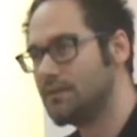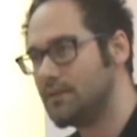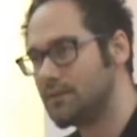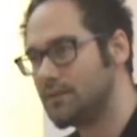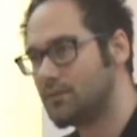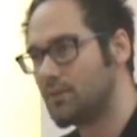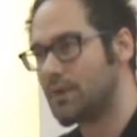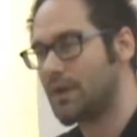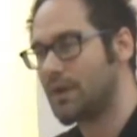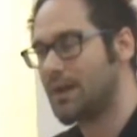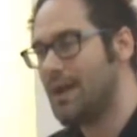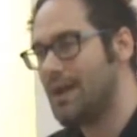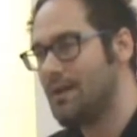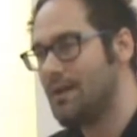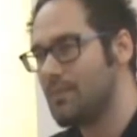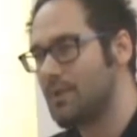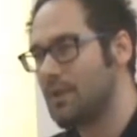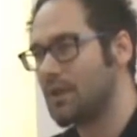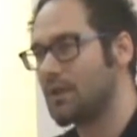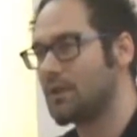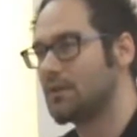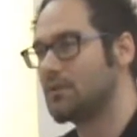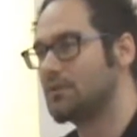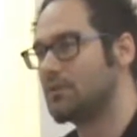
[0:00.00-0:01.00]
that were
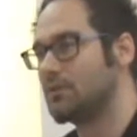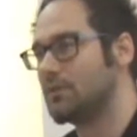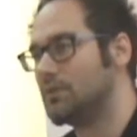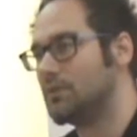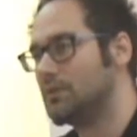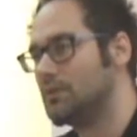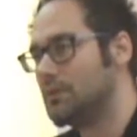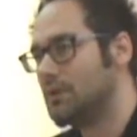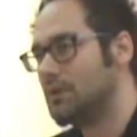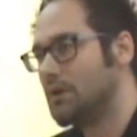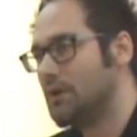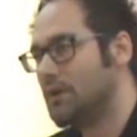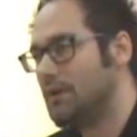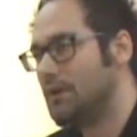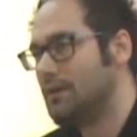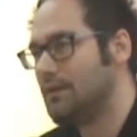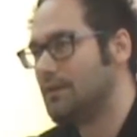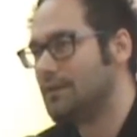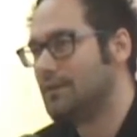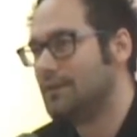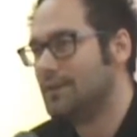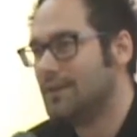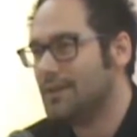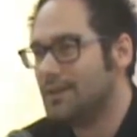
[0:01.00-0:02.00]
coming
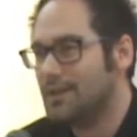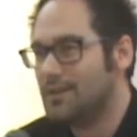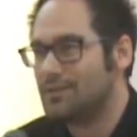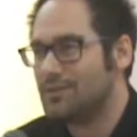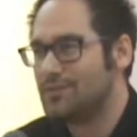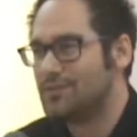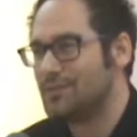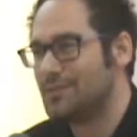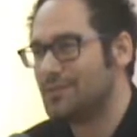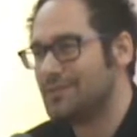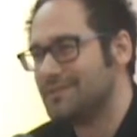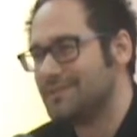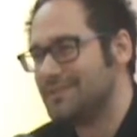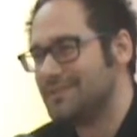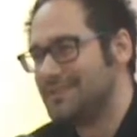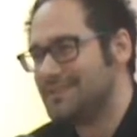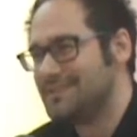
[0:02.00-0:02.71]
to